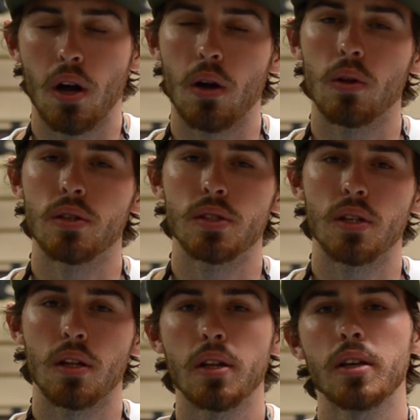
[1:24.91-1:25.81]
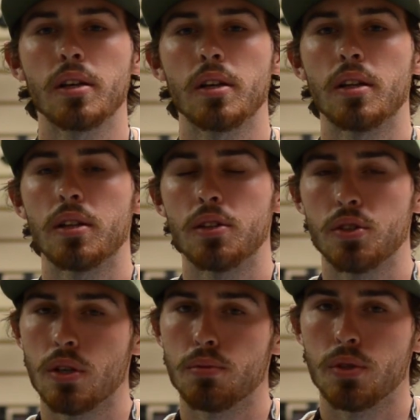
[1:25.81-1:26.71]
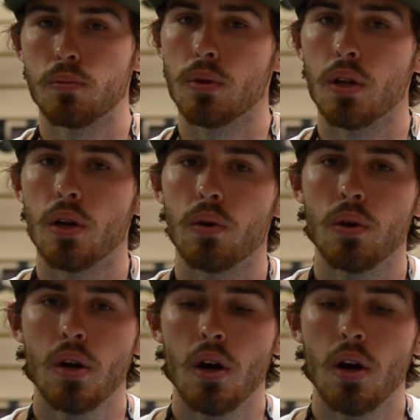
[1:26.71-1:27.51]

I'll list a link in the description below